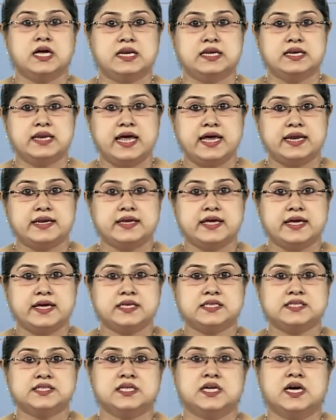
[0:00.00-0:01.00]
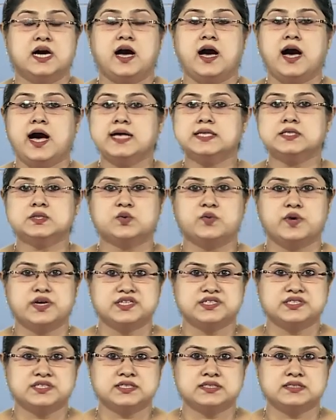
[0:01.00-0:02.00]
narrate, ask
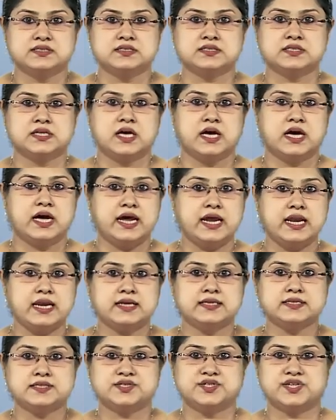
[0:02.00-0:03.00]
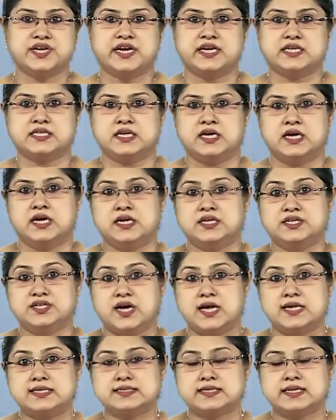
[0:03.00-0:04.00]
questions, illustrate,
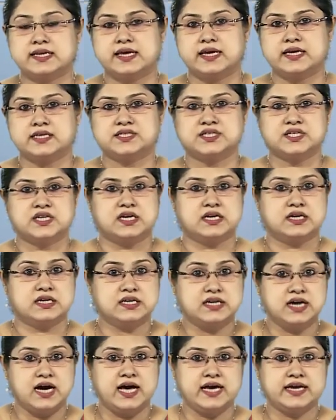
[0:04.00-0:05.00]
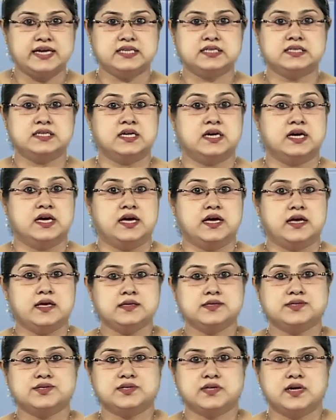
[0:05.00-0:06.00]
translate, guide,
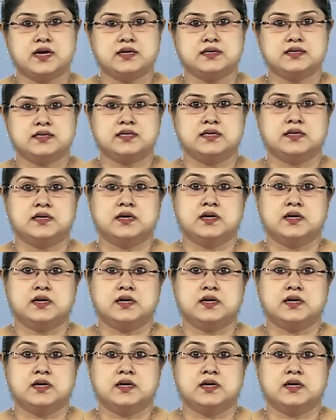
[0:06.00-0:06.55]
instruct,